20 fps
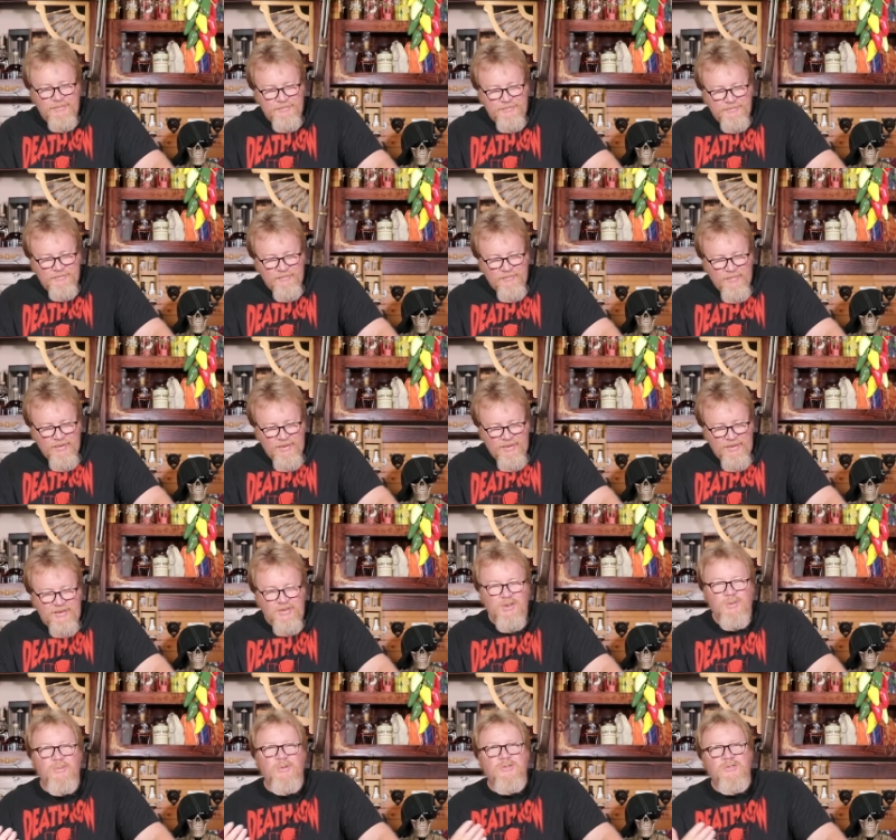Yeah.
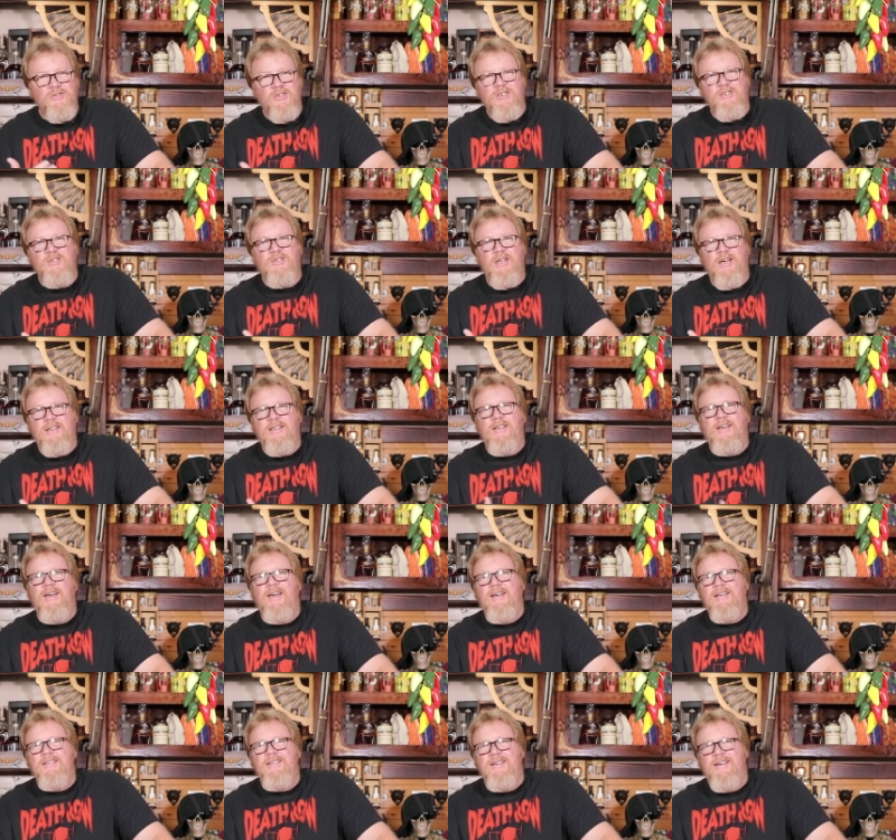That's almost just like the
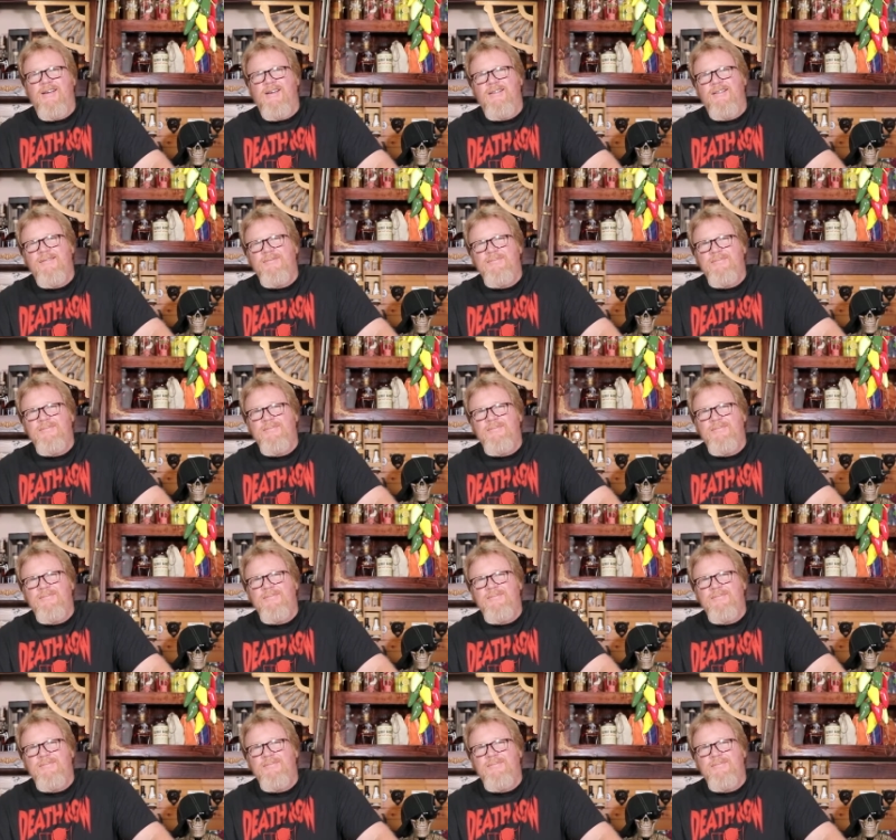can said.